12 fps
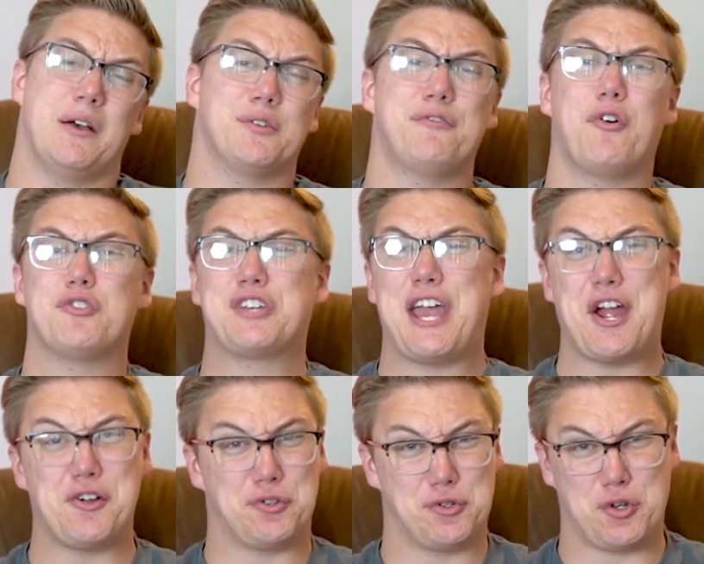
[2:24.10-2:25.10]
Now, as far as
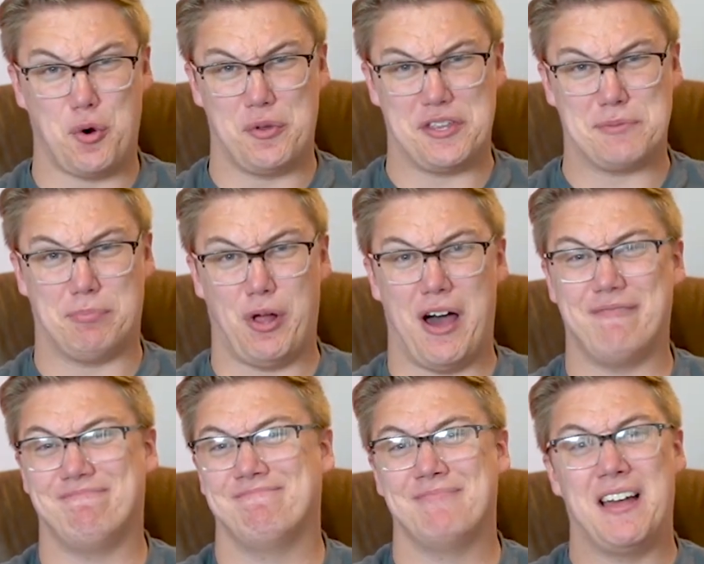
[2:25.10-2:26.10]
characters go in this
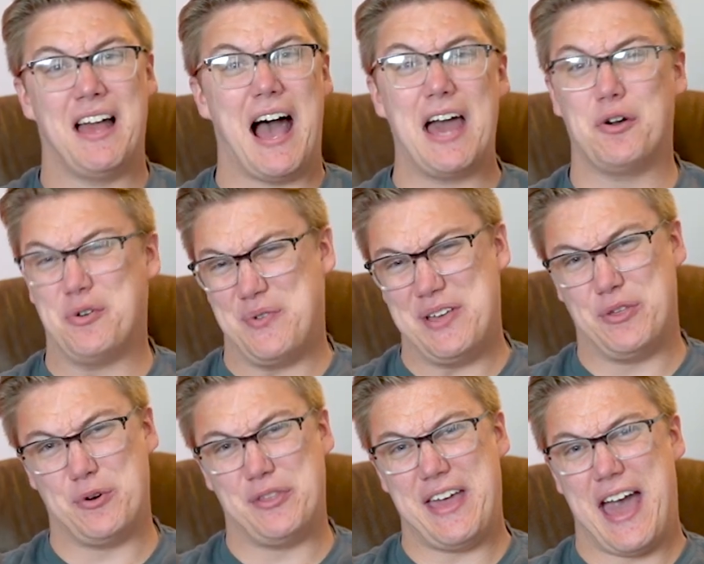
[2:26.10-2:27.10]
plot, I don't know
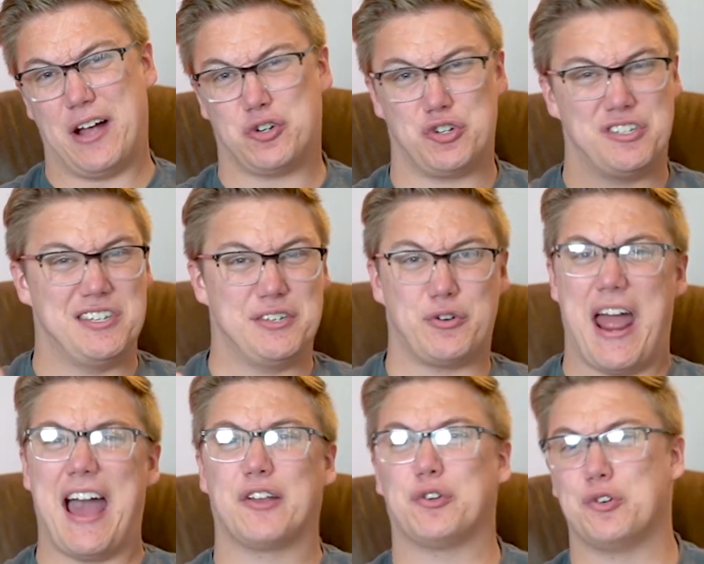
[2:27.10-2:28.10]
either of the actresses or
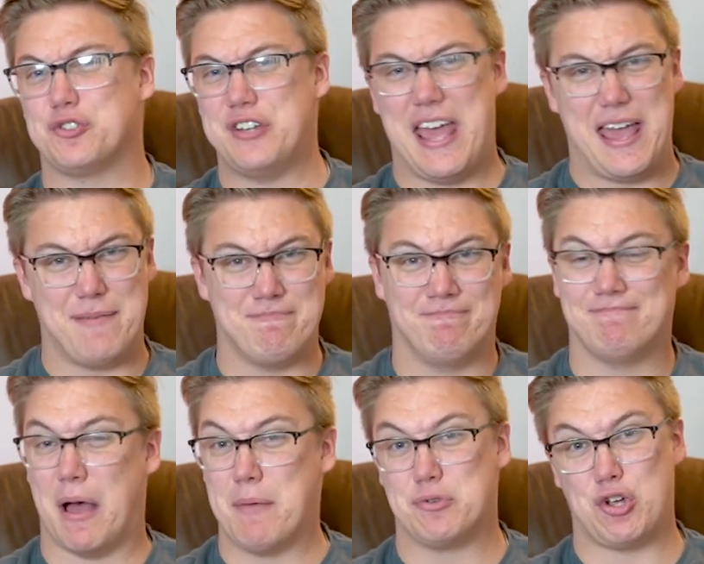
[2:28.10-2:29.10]
actors' name.
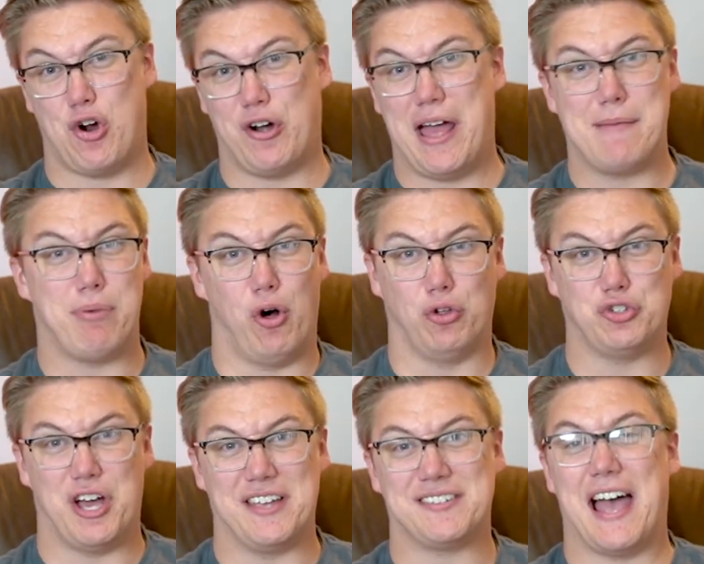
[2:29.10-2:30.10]
I'm sorry, I
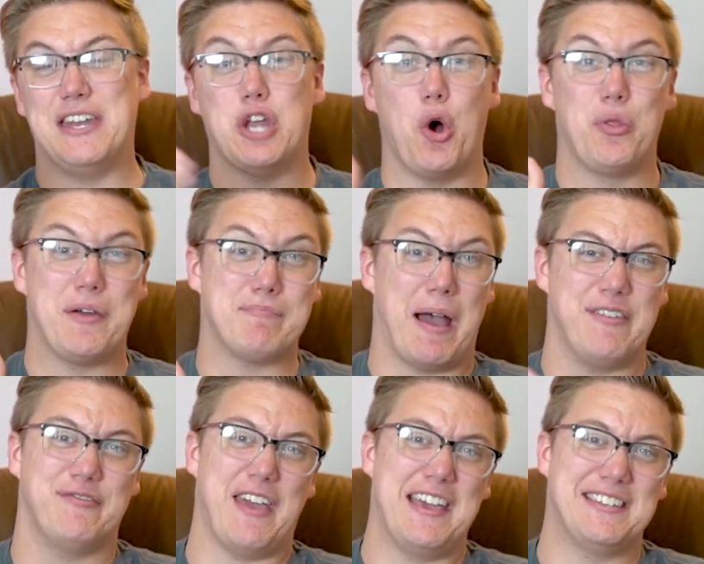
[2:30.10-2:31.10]
apologize. I know them by
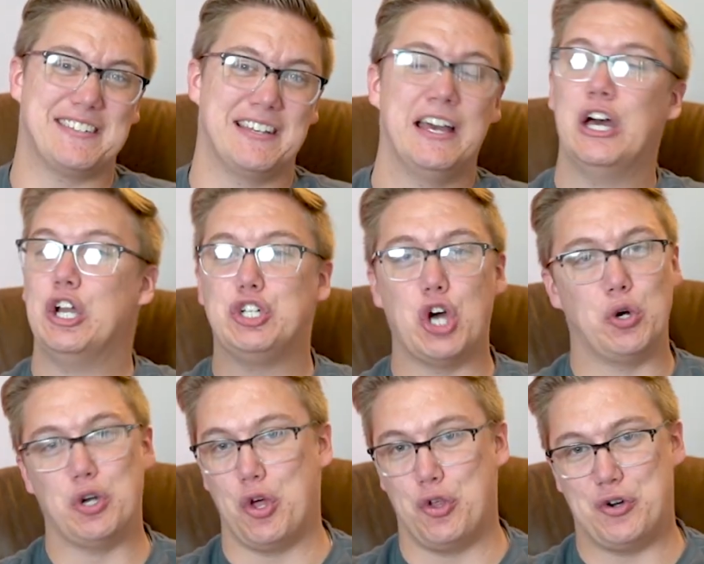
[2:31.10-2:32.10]
face,
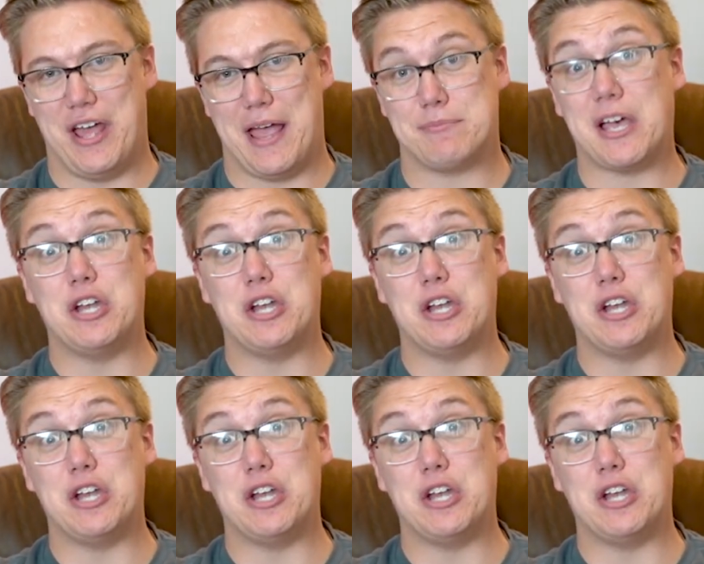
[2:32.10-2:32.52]
don't know their names.